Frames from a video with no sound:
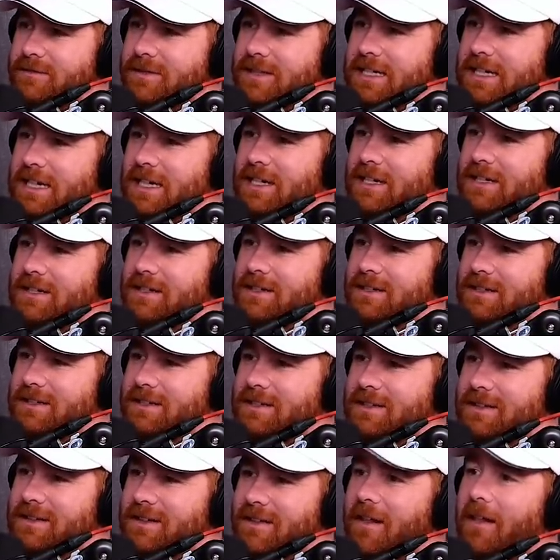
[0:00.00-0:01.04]
It's like
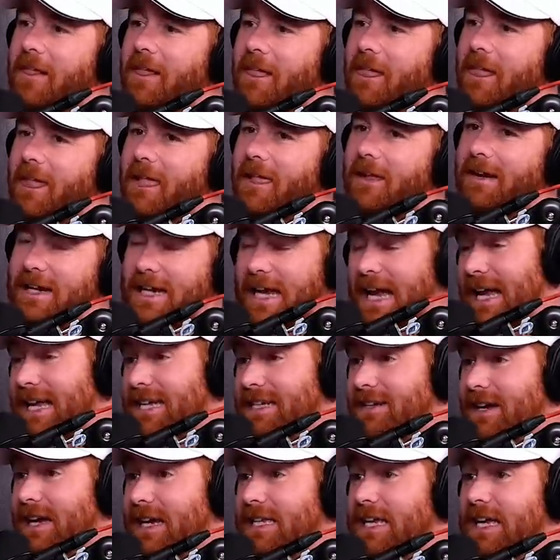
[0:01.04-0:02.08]
exclusive. Uh,
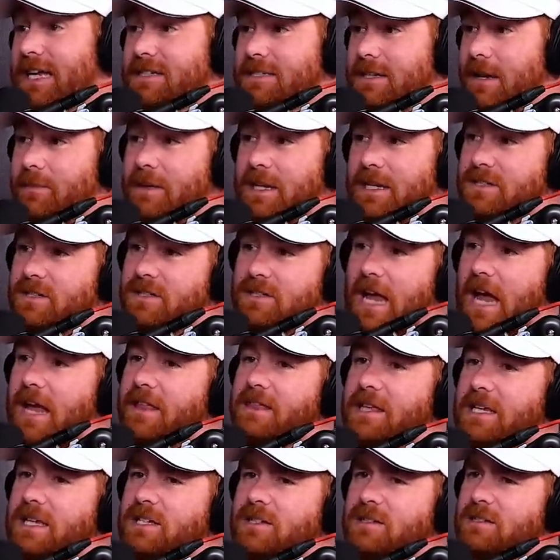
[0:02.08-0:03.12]
kind of, I guess. I mean, it just. I
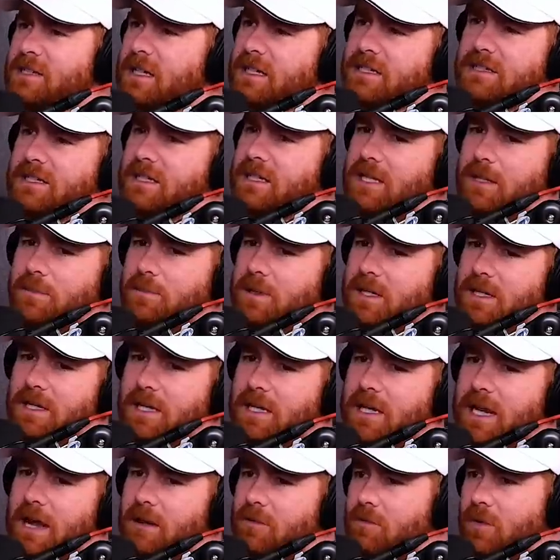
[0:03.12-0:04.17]
think he just likes to keep it in
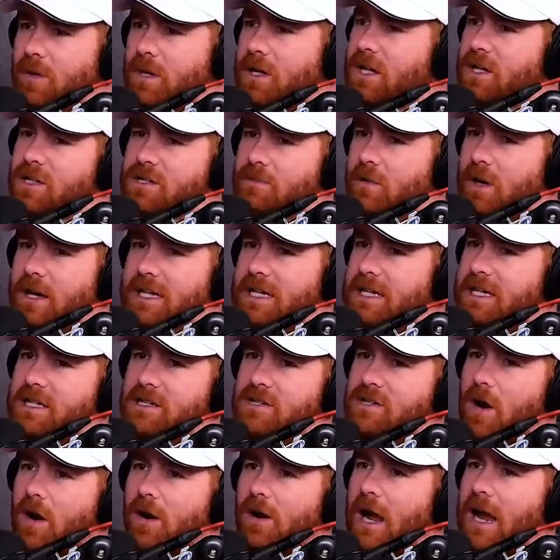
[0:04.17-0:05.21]
a network and a small. And
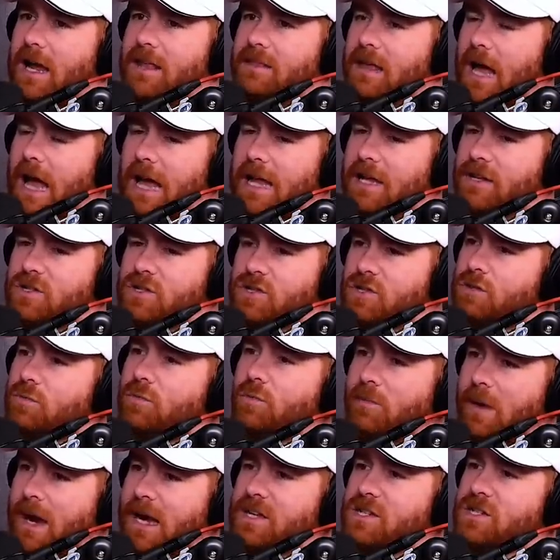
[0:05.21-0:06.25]
he's. I. I.
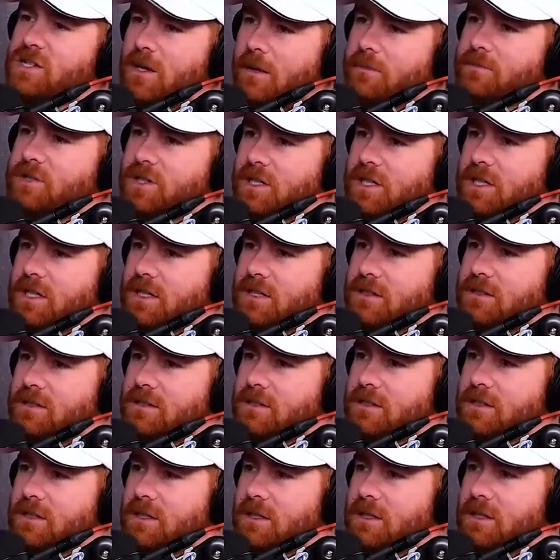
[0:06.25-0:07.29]
My assumption
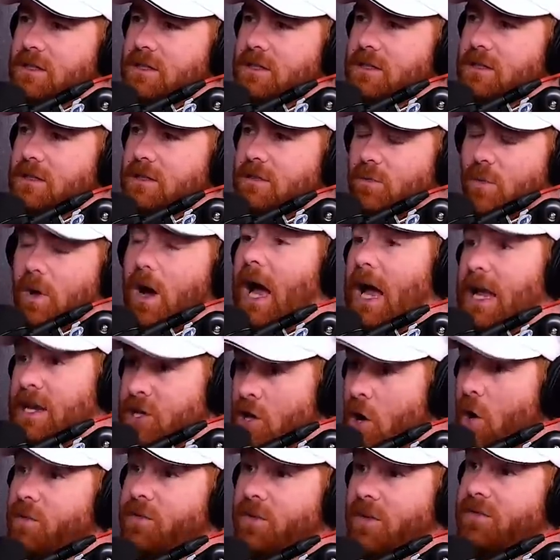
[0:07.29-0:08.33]
is, well, I
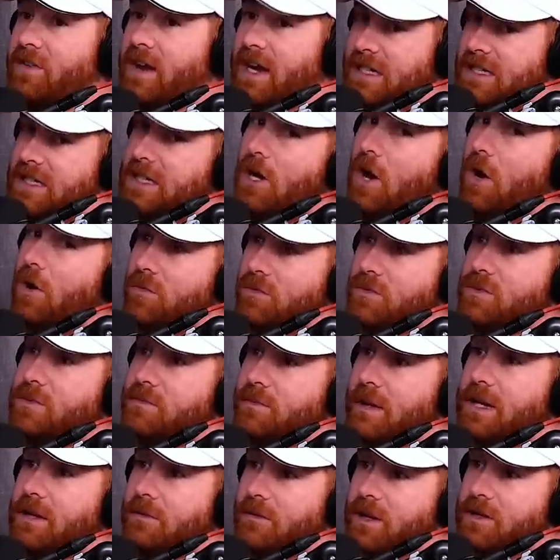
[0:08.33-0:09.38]
know for a fact he owns
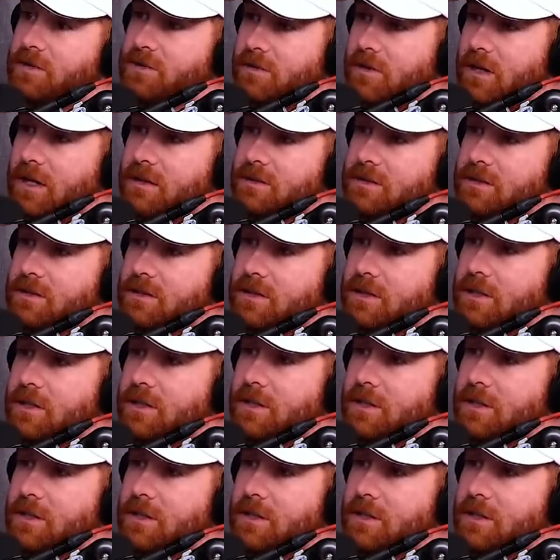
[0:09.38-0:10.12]
many restaurants.